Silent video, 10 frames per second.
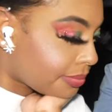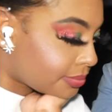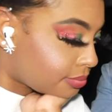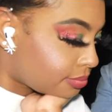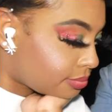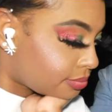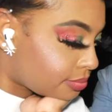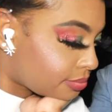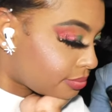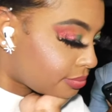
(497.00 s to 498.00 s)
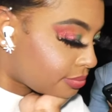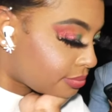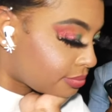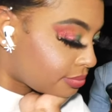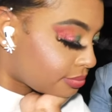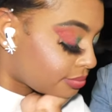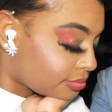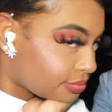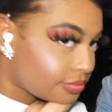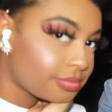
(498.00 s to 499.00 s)

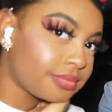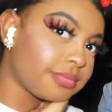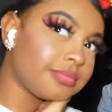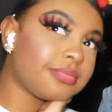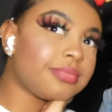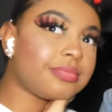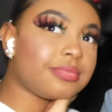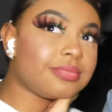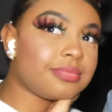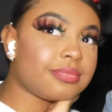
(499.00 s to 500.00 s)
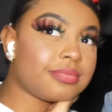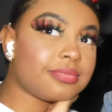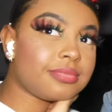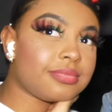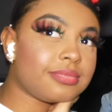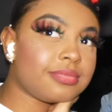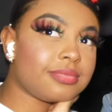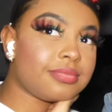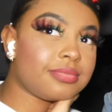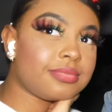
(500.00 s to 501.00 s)
The person shown says nothing.